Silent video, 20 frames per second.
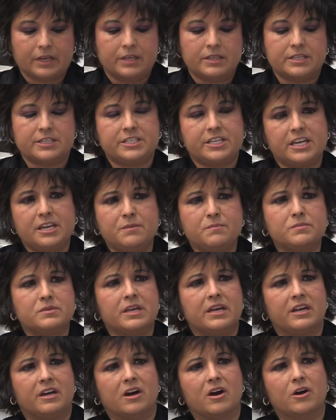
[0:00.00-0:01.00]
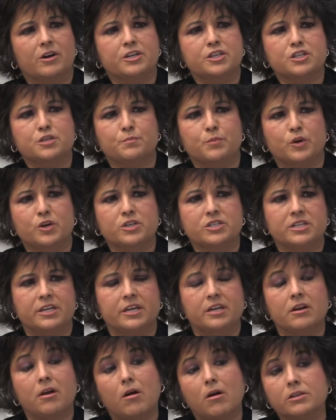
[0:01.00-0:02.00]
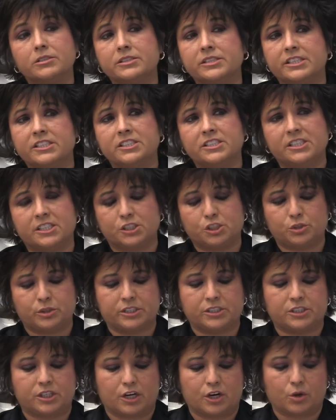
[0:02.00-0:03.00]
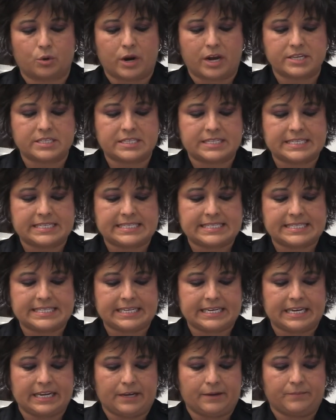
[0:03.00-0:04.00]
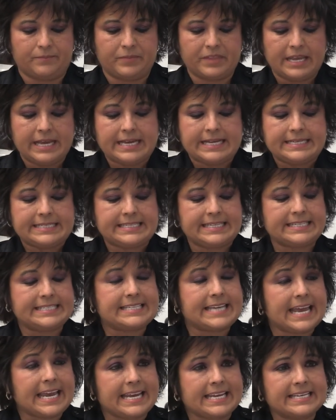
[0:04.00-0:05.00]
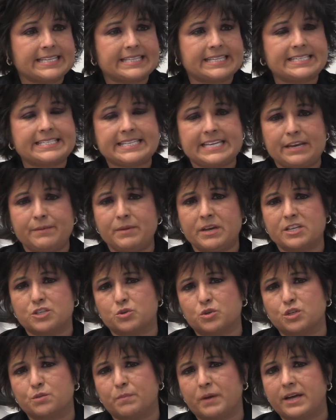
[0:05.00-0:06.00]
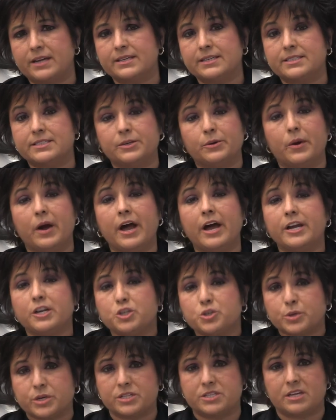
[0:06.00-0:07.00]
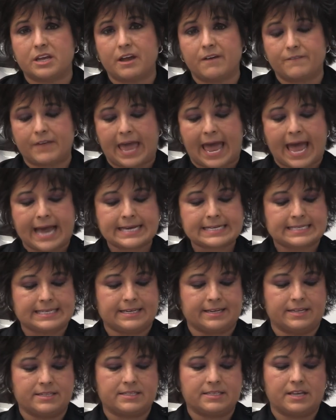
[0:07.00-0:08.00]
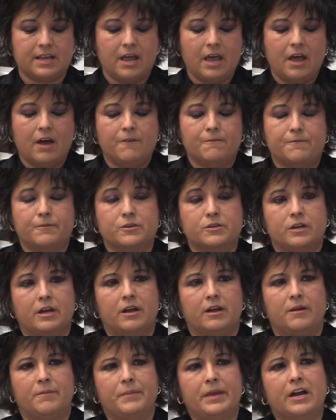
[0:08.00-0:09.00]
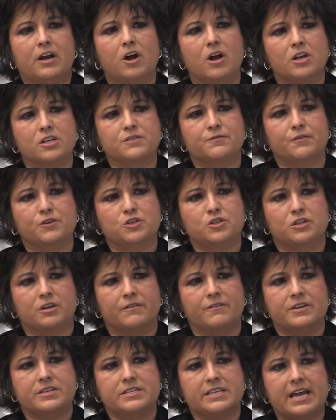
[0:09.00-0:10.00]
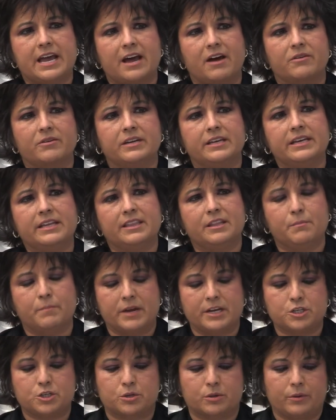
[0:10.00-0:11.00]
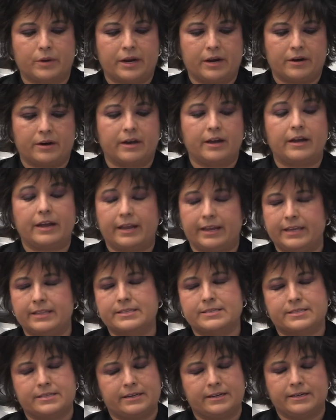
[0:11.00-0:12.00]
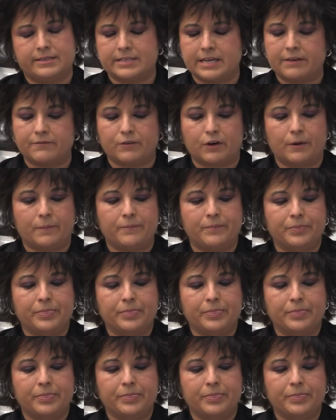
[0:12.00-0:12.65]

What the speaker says: The teams are dispersed in all 6 districts across the city. To date, the team has responded to hundreds of accidents and calls for service out in the metro in the city of Denver.